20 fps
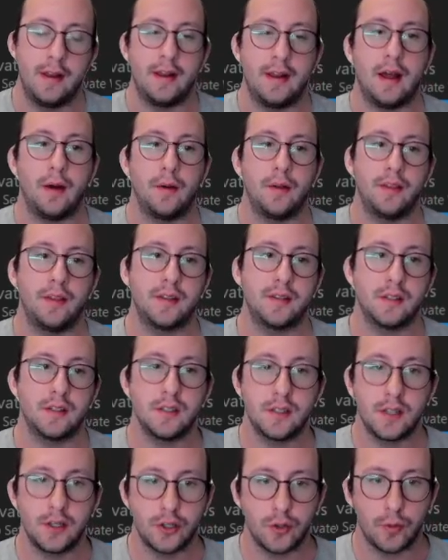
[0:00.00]
Now in this
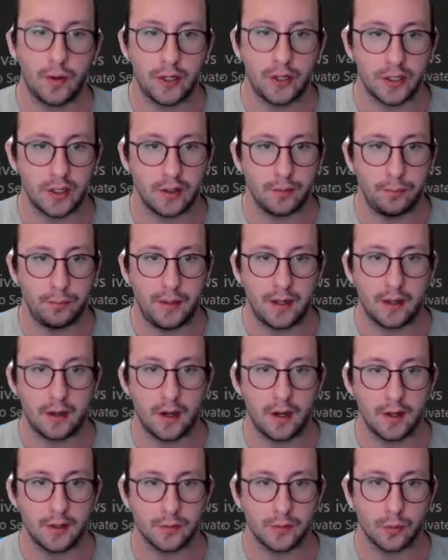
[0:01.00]
situation,
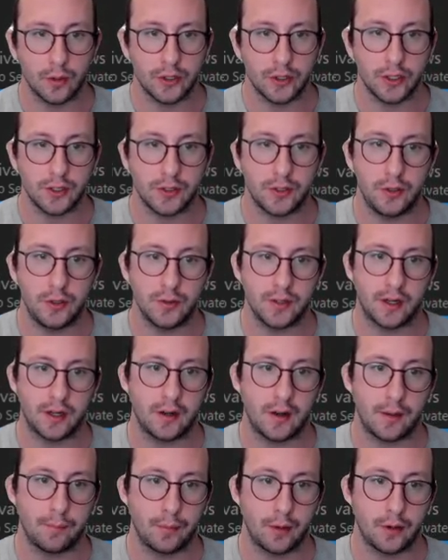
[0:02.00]
because we're just using
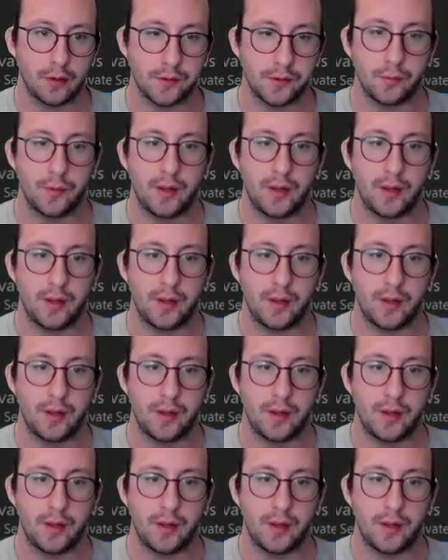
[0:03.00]
numbers,